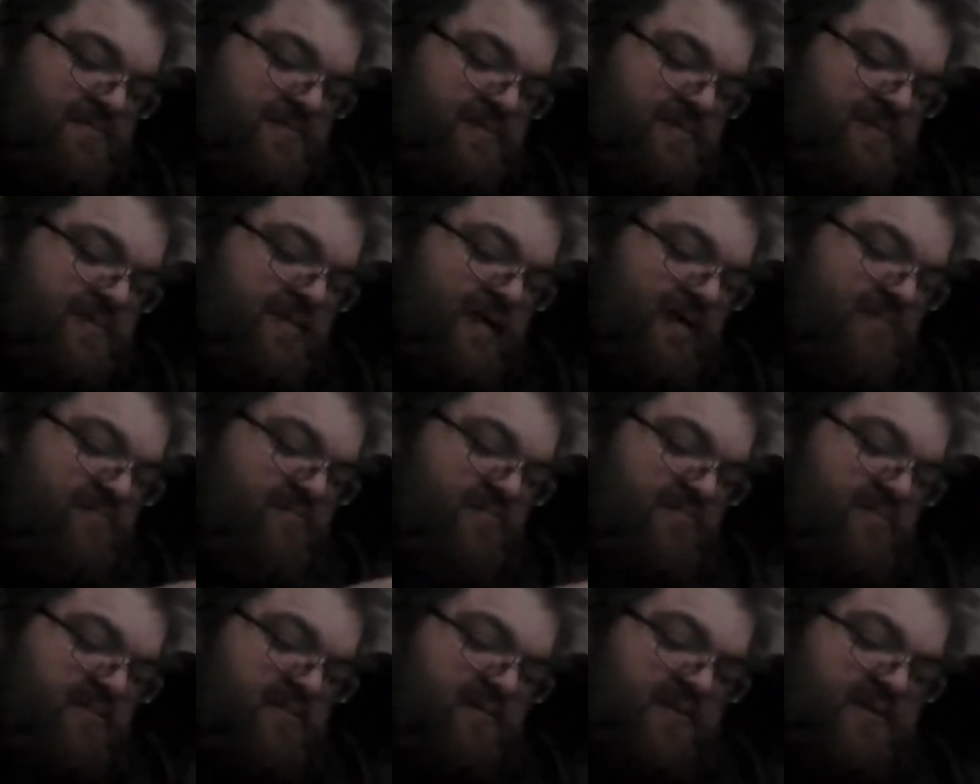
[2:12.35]
Simon
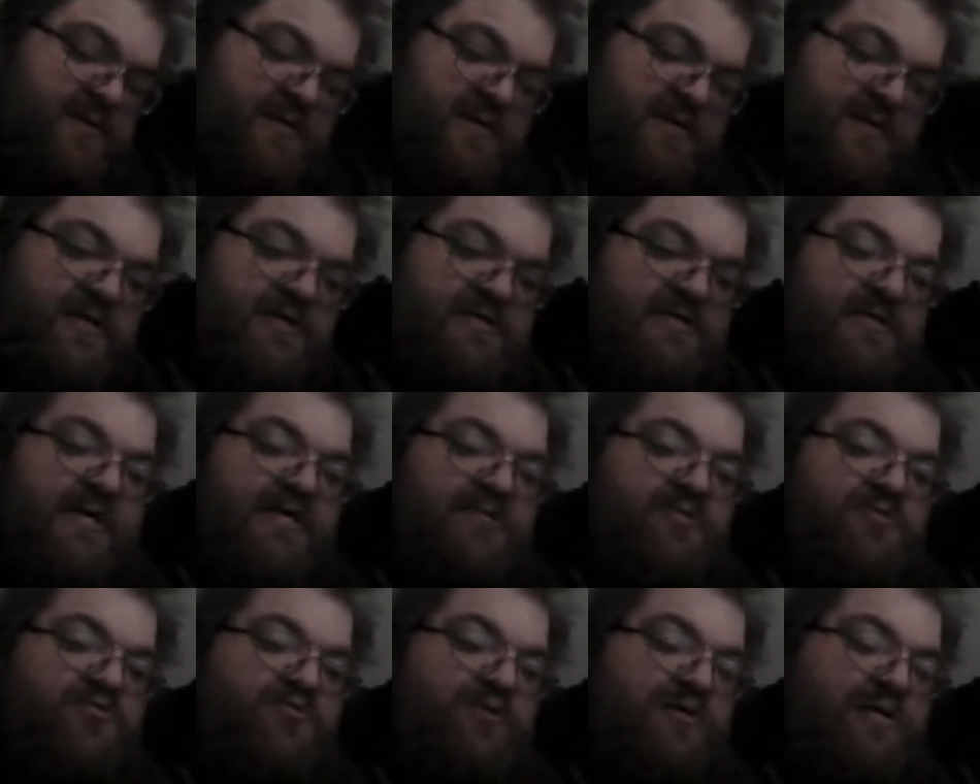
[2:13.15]
Belmont is a
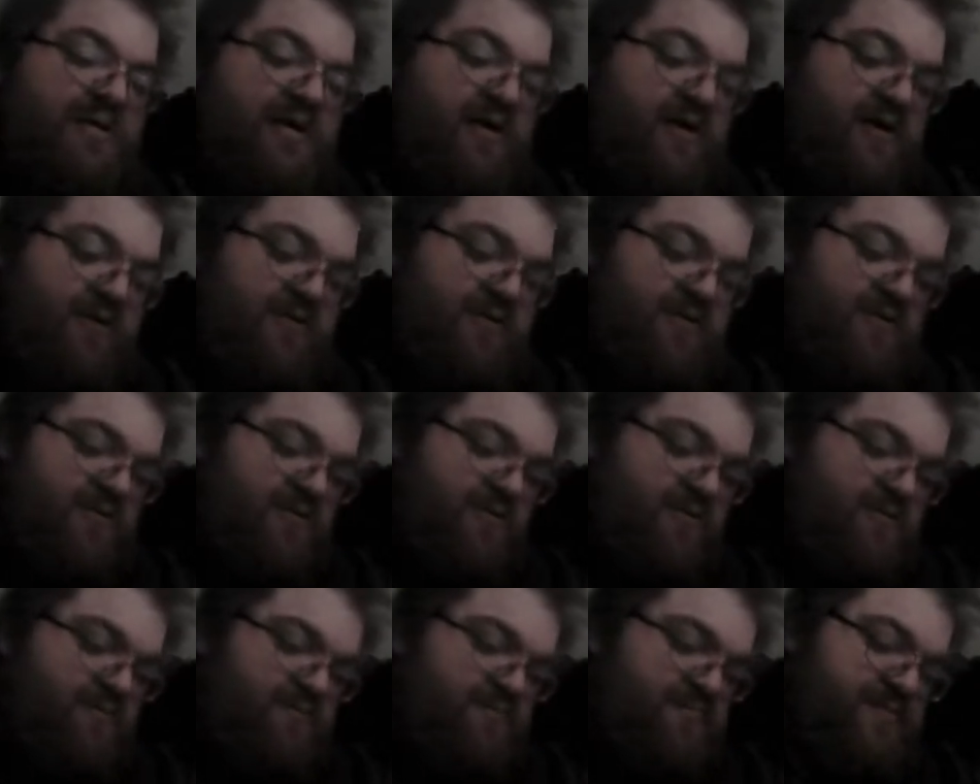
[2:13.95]
2D
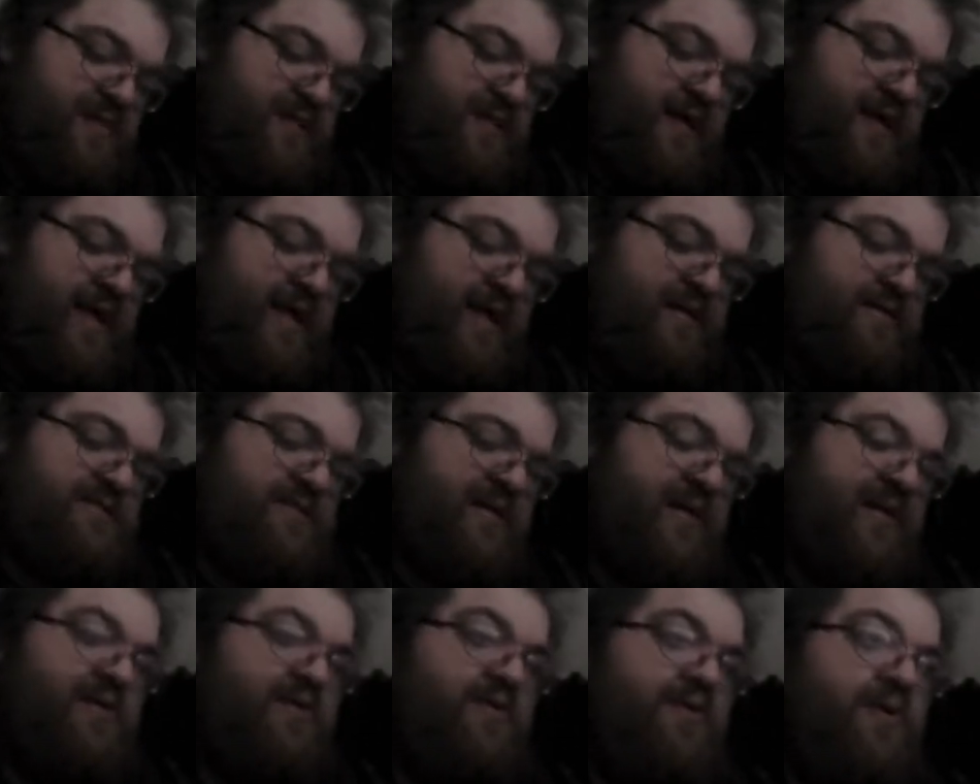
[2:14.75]
character. He has
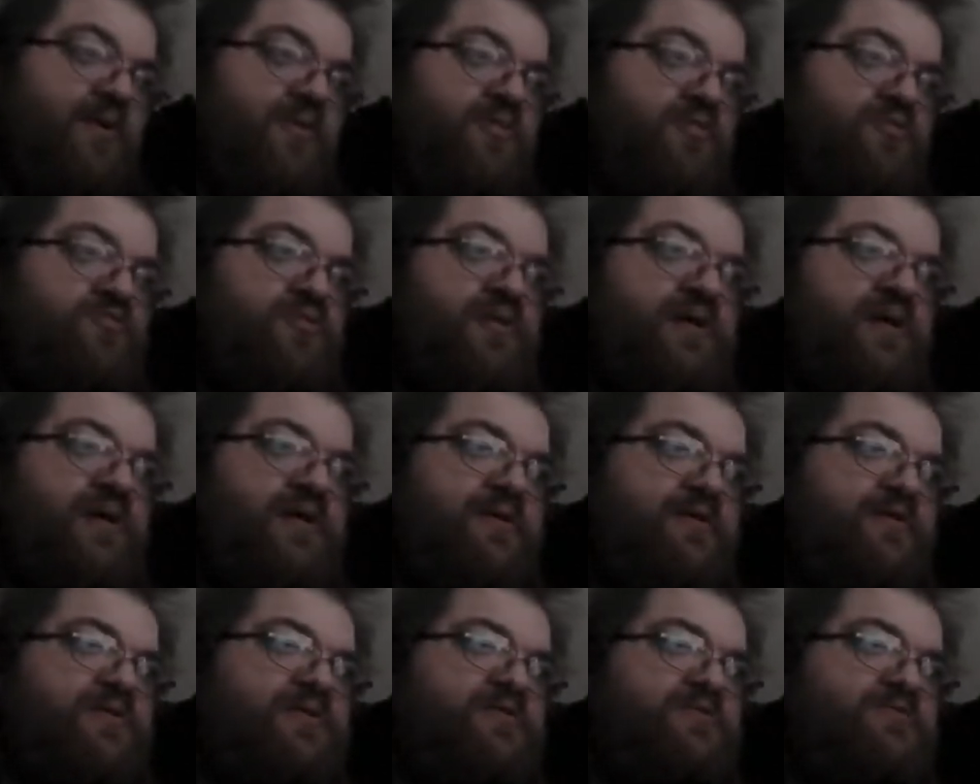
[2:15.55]
like 3
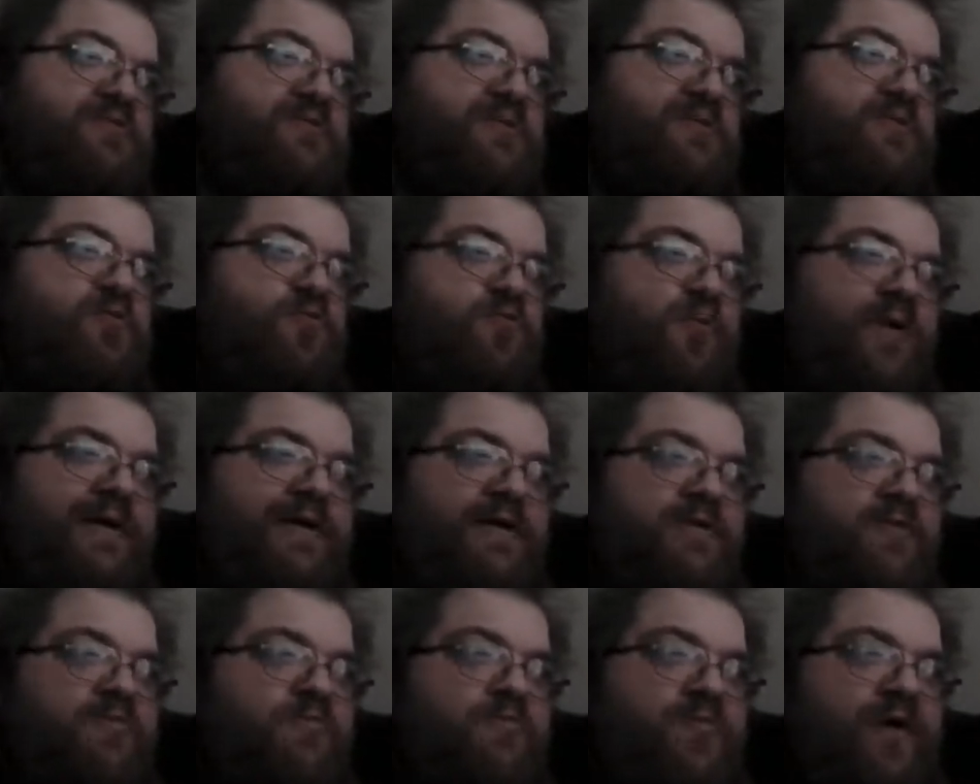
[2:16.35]
colors, which are
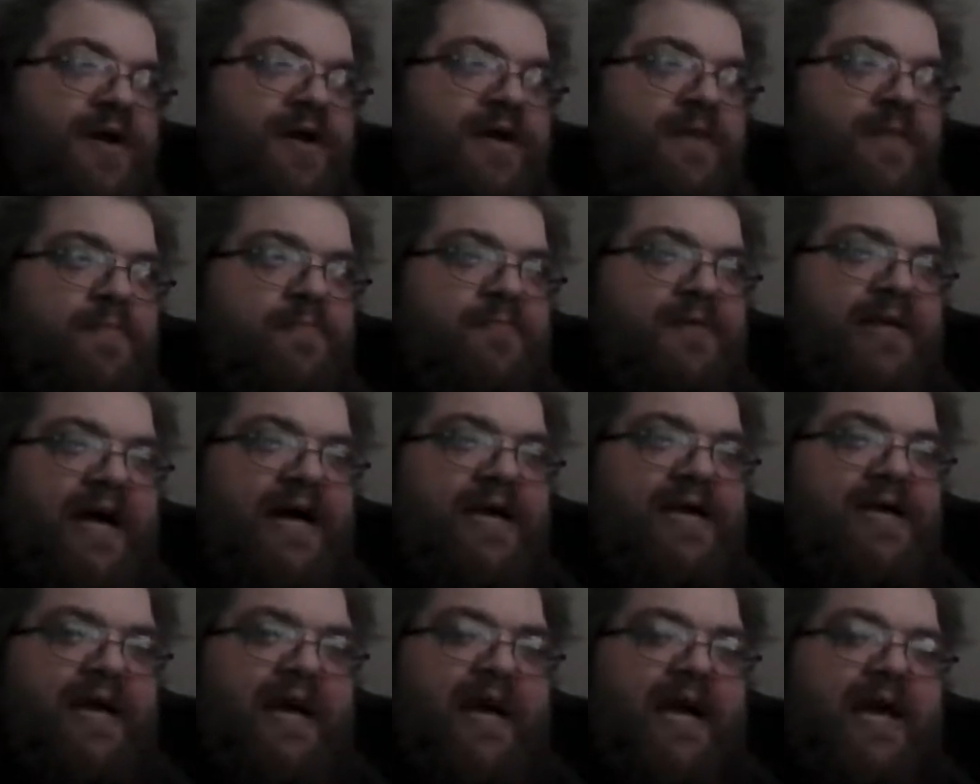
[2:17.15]
white, red,
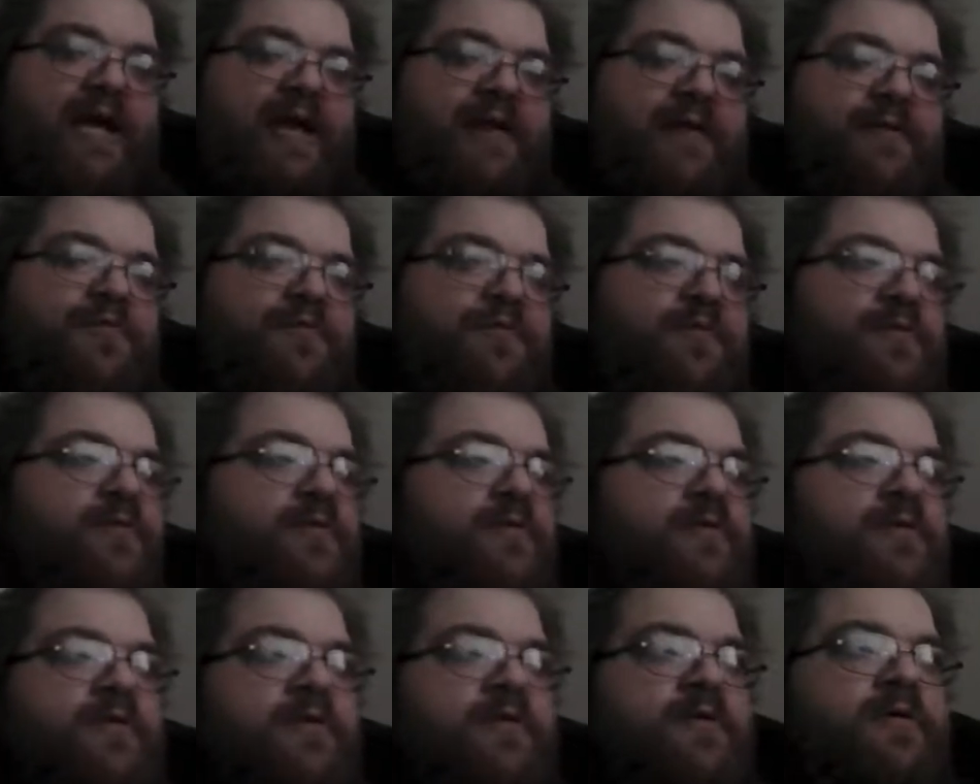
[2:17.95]
black, and
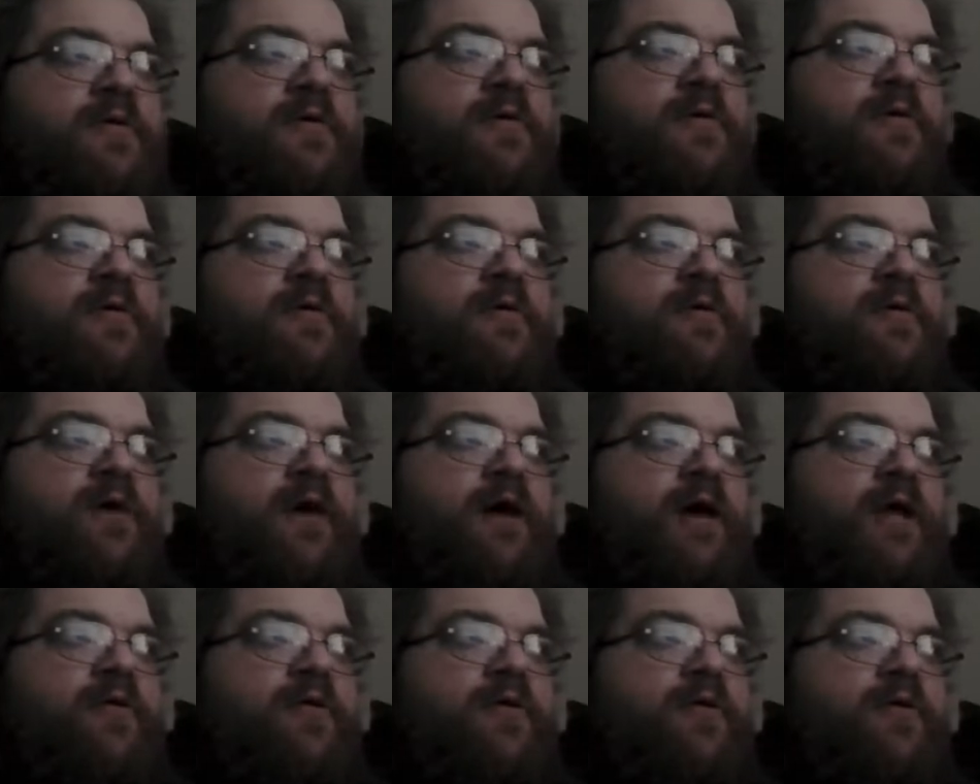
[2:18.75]

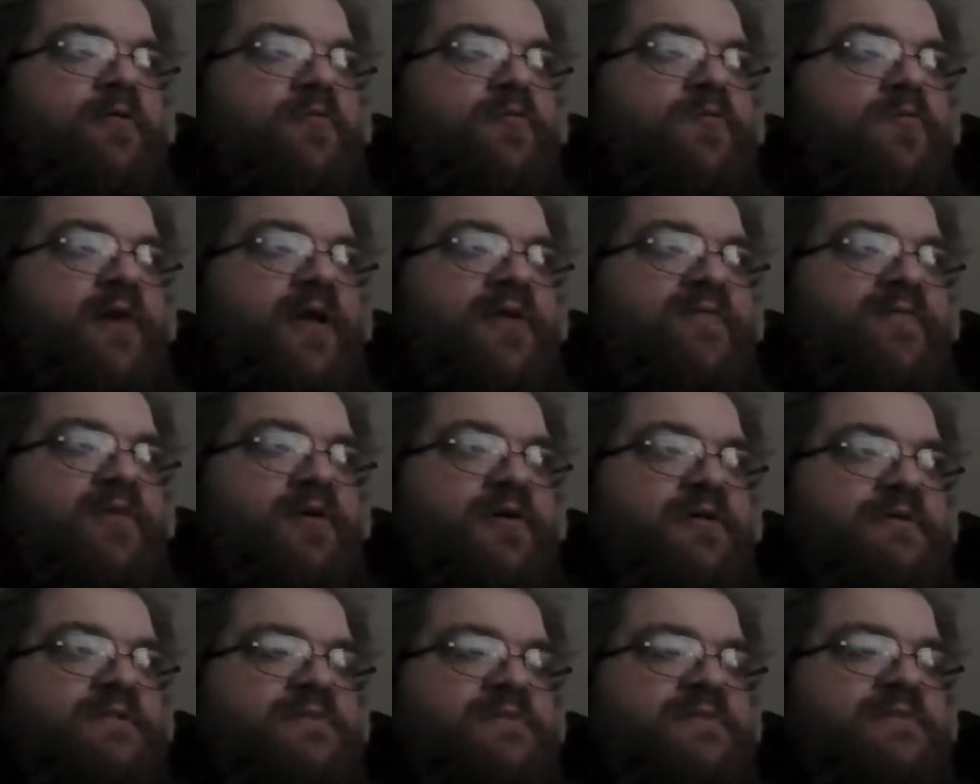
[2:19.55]
I don't know, whatever
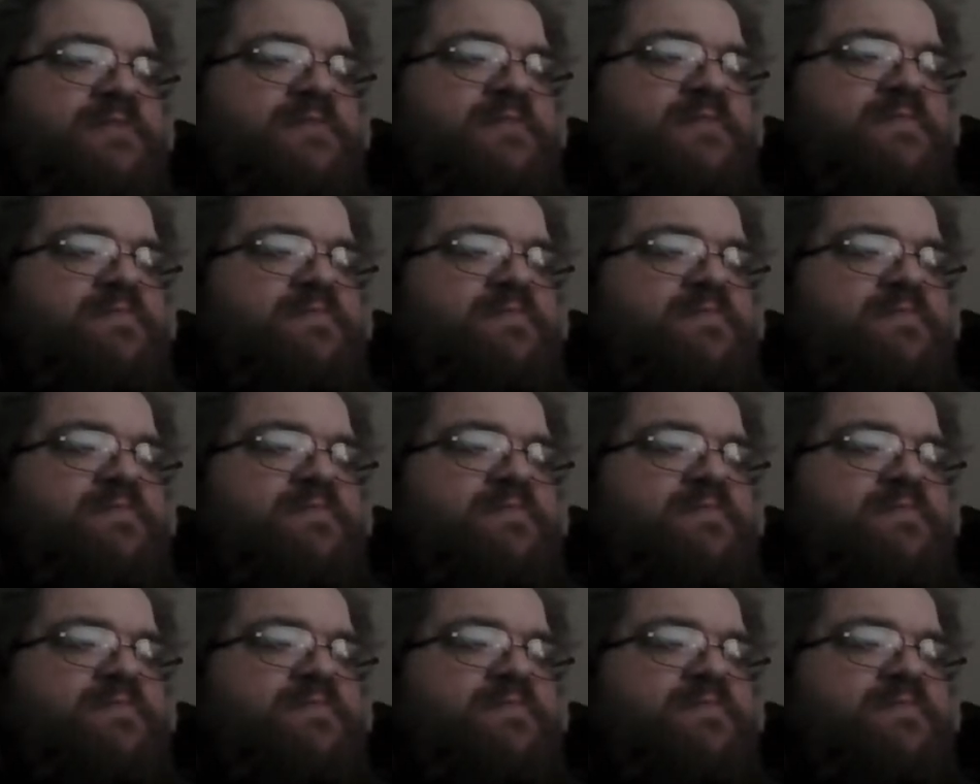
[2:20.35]
else.